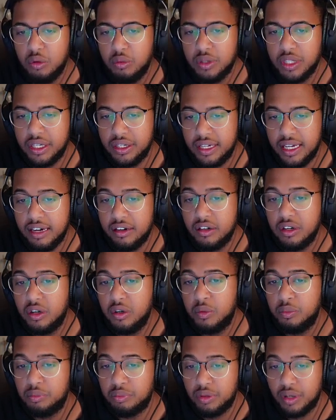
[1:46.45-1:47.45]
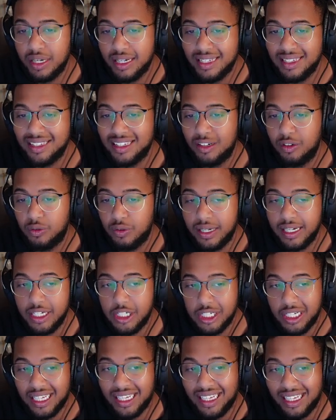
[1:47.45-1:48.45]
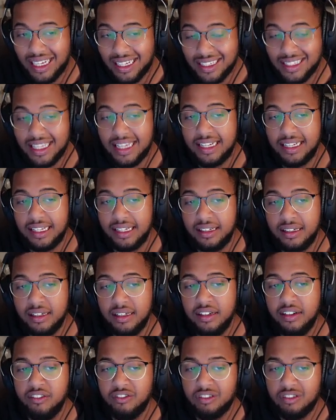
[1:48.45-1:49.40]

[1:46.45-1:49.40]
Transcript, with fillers: with a narrow price range extending